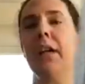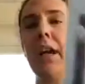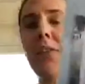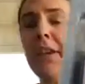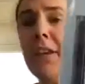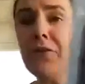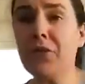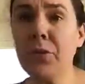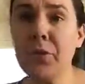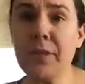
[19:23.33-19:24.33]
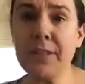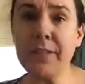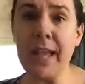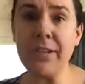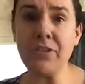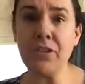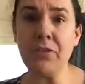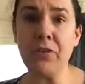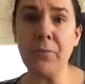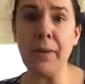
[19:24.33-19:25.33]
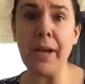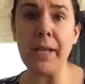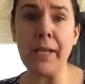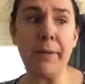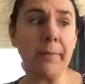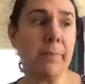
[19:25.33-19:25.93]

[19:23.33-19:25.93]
I think I've showed you this last year for my